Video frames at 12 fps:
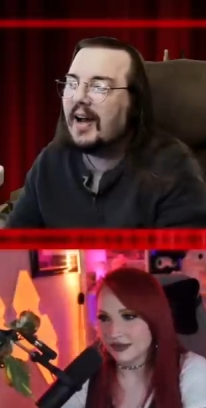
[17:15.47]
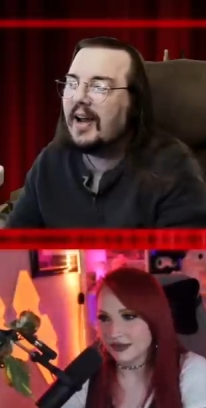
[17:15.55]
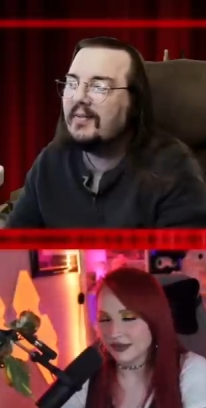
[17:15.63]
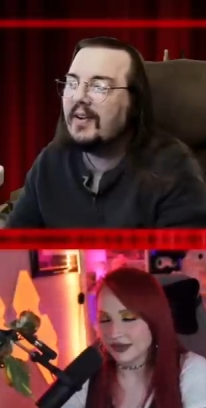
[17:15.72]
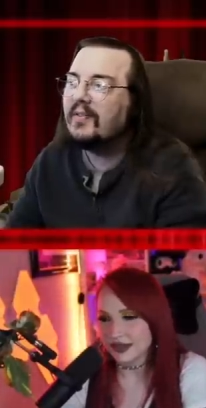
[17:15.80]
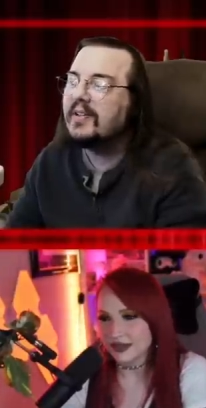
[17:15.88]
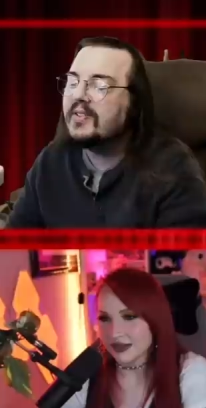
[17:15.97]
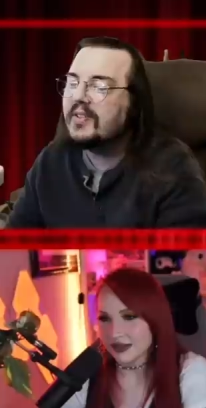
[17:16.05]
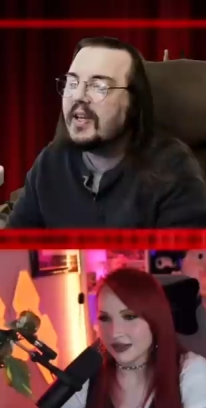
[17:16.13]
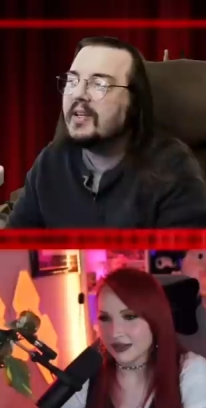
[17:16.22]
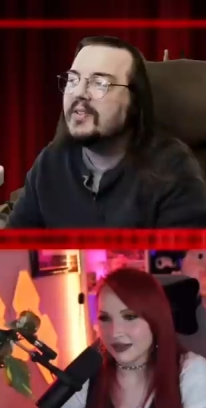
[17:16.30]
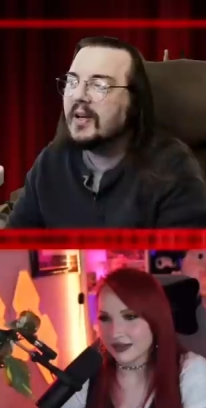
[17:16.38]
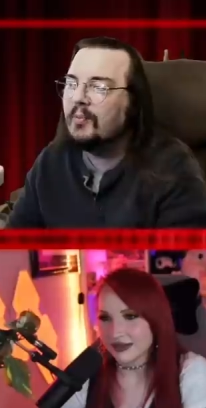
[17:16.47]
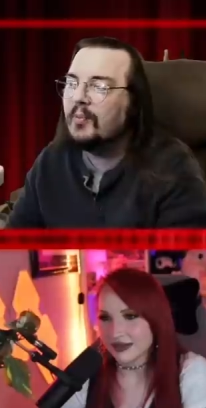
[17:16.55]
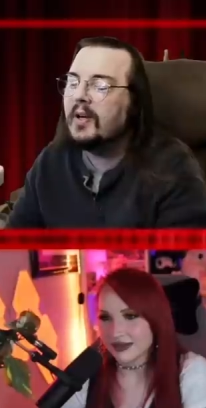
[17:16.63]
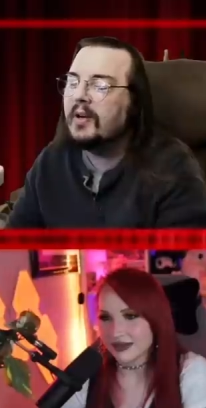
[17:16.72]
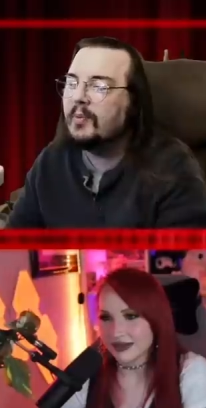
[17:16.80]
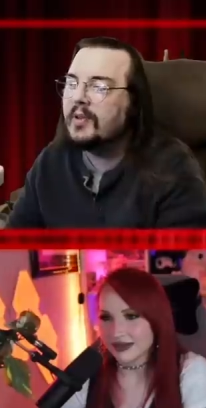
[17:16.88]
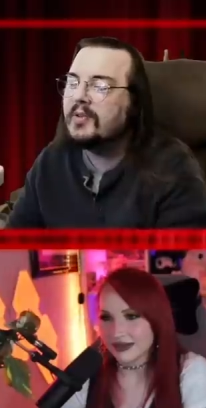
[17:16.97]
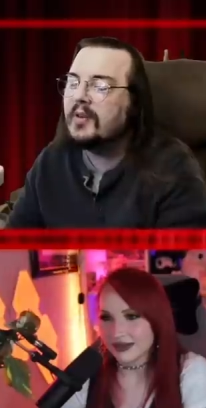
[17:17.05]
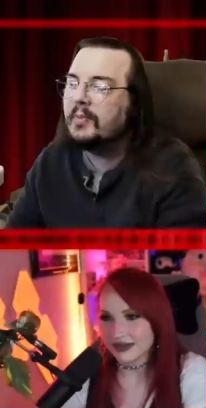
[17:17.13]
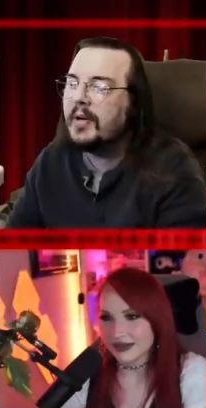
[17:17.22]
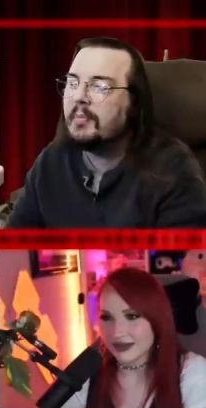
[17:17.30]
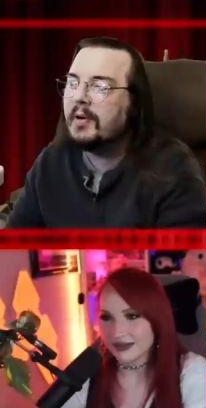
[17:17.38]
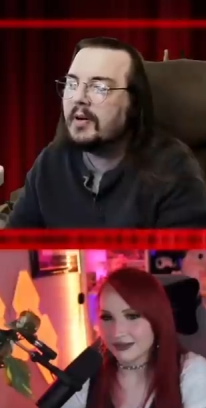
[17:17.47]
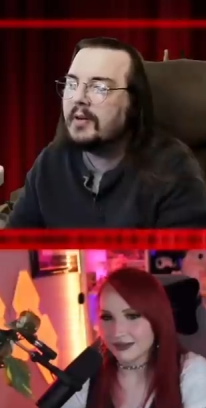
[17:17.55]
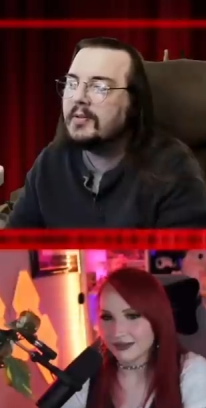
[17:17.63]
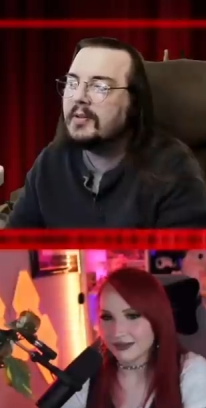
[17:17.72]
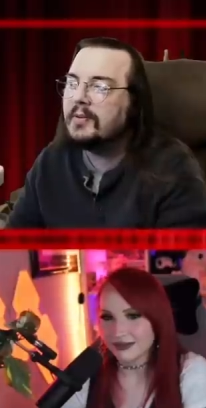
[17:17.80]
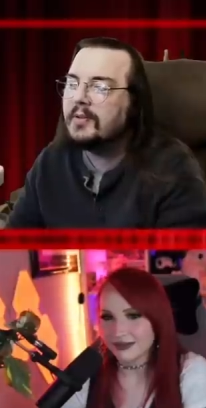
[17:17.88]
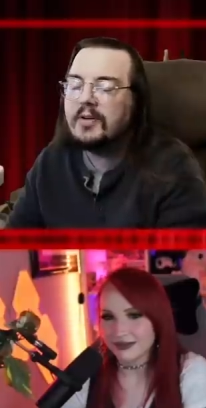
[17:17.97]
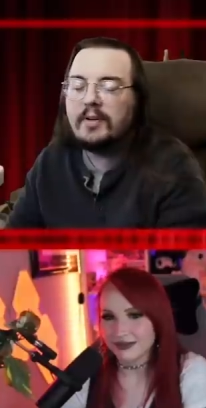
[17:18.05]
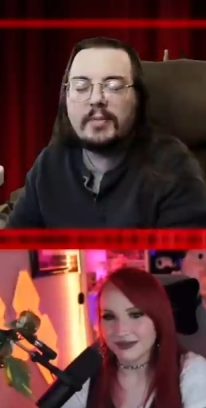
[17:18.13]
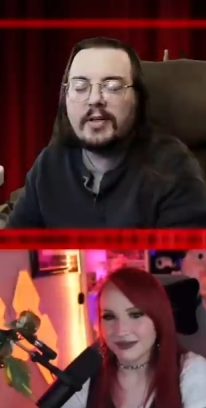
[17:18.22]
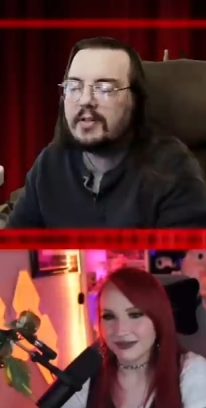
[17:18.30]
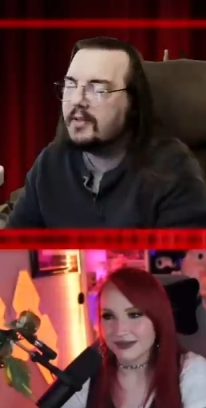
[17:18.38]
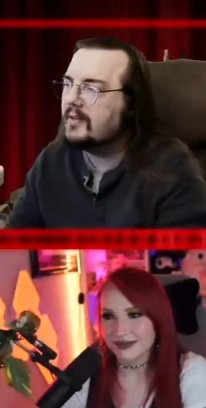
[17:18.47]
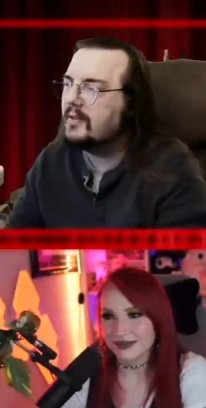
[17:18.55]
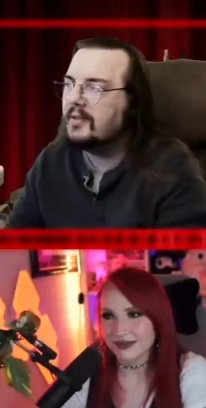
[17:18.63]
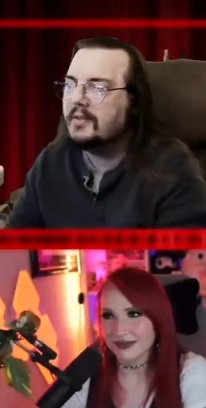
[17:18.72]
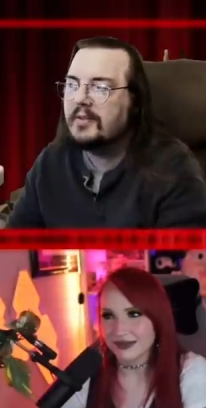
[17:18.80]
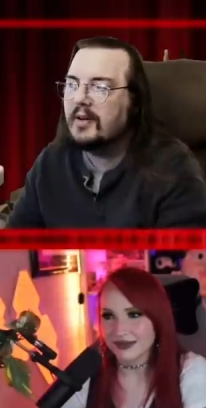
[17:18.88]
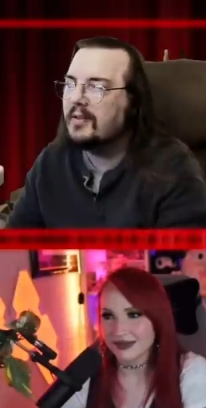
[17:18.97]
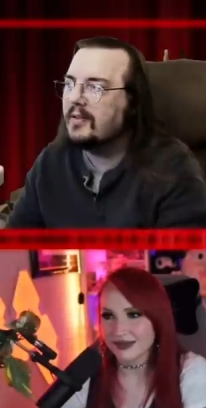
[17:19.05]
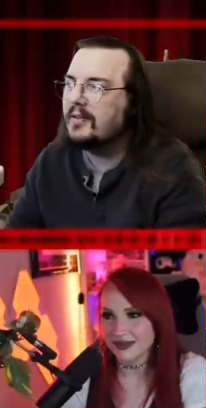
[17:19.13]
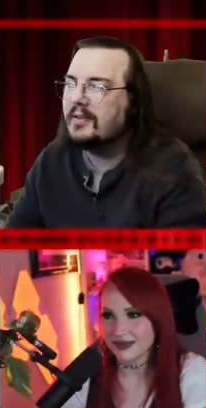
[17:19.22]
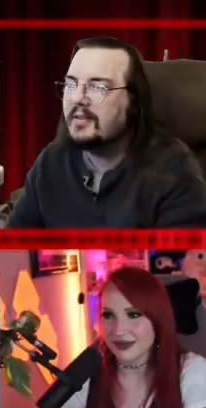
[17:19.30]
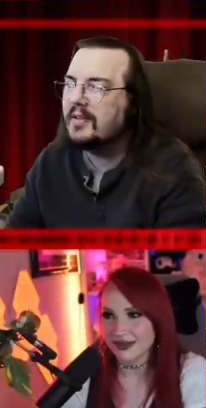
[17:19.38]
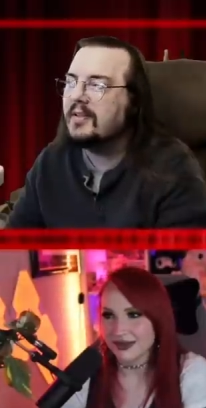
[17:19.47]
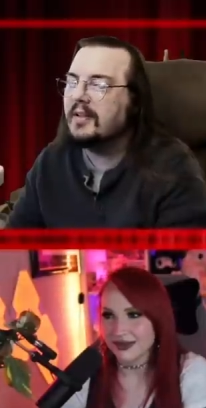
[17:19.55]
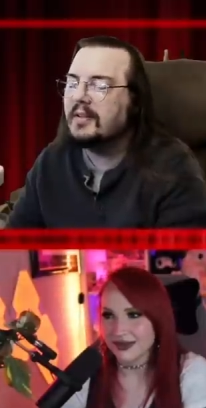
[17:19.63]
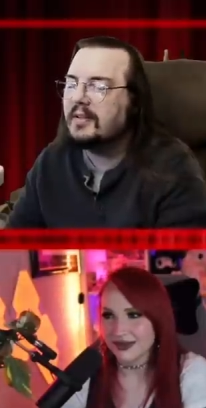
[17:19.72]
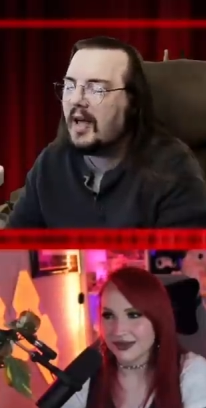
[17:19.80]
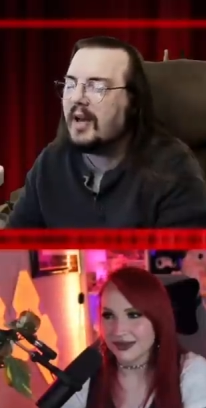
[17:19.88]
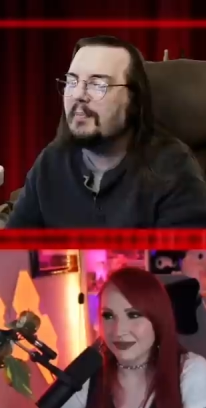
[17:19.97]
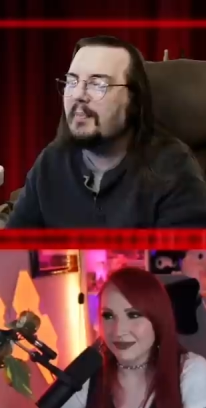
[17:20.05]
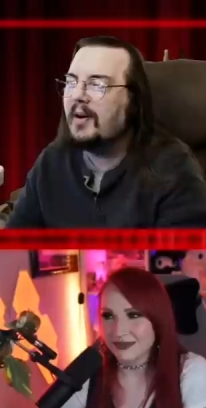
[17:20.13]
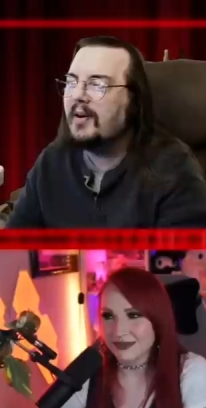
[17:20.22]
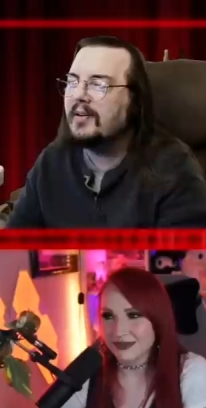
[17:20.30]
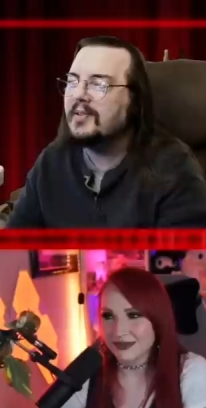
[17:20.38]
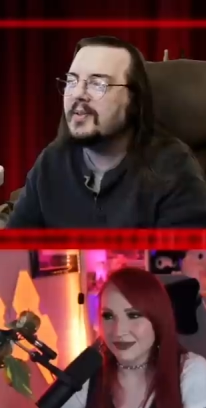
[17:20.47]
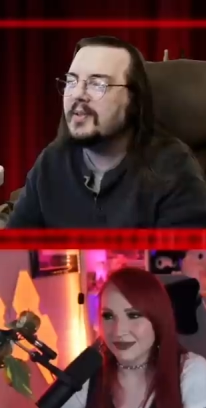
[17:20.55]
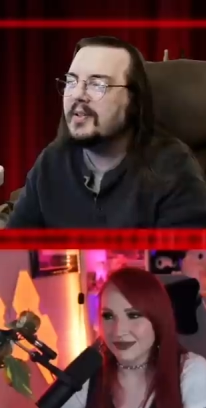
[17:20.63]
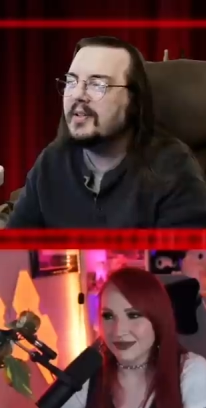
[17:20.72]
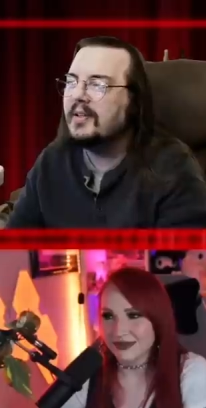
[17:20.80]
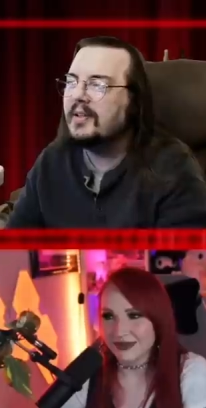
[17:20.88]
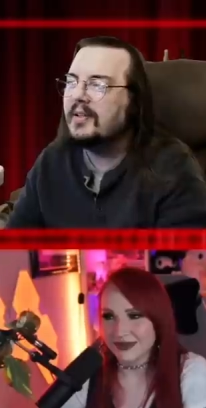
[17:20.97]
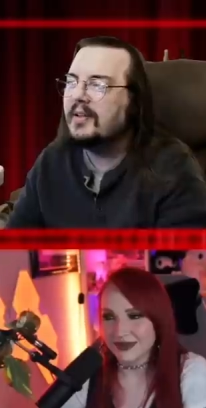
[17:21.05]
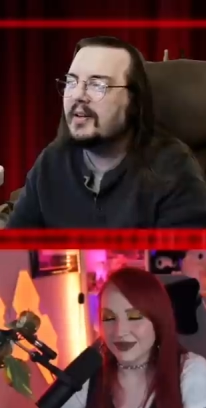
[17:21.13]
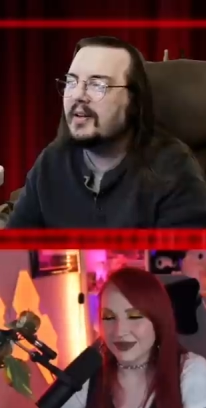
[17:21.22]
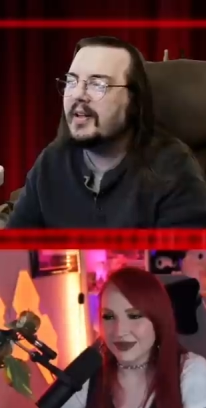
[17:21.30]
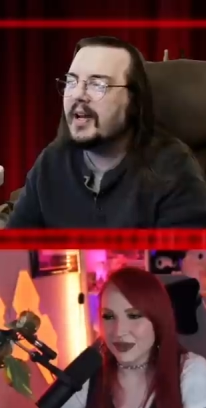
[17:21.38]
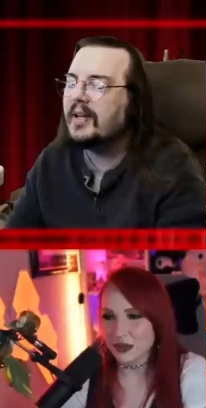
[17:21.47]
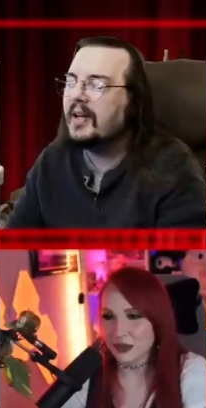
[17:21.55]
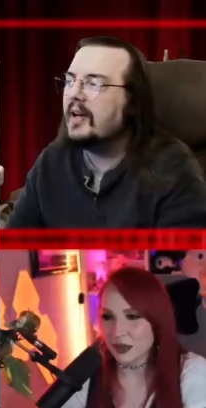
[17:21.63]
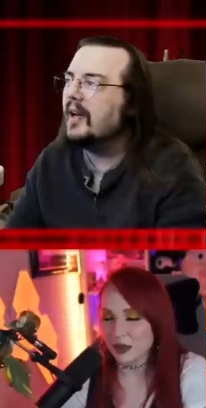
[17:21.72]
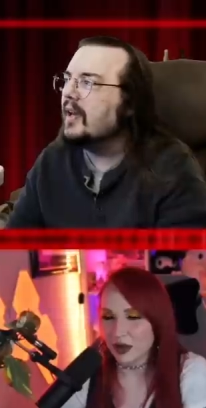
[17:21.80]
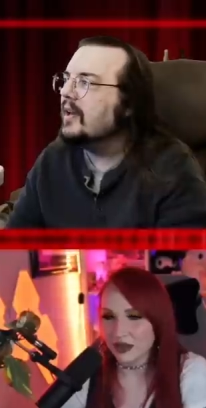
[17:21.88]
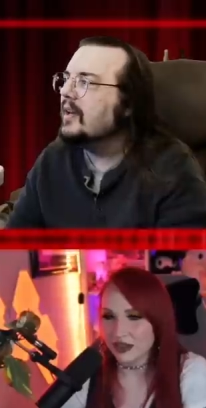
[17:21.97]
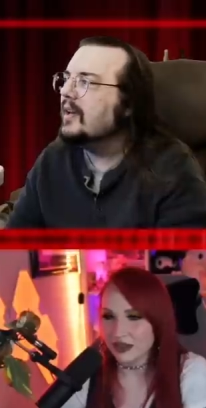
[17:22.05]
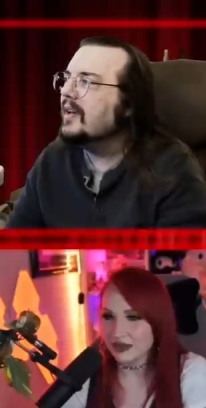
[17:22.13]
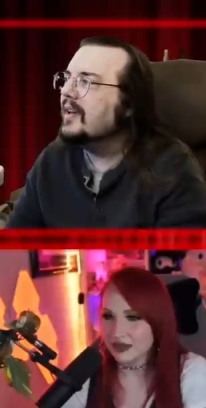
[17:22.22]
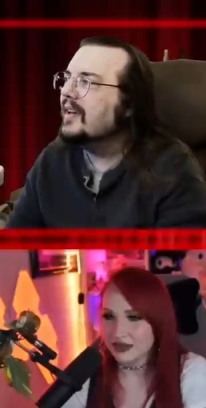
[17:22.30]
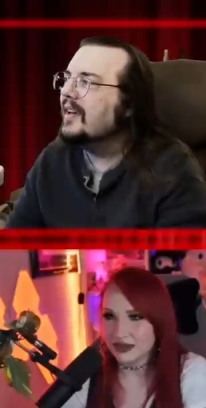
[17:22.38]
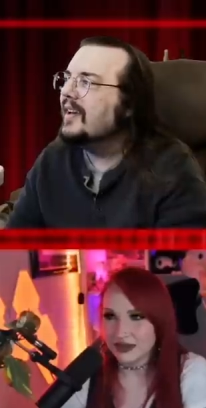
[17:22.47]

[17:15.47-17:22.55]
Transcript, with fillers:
Speaker 1: I've never seen someone with so many balls. So much, just a lot of balls on that guy. Balls.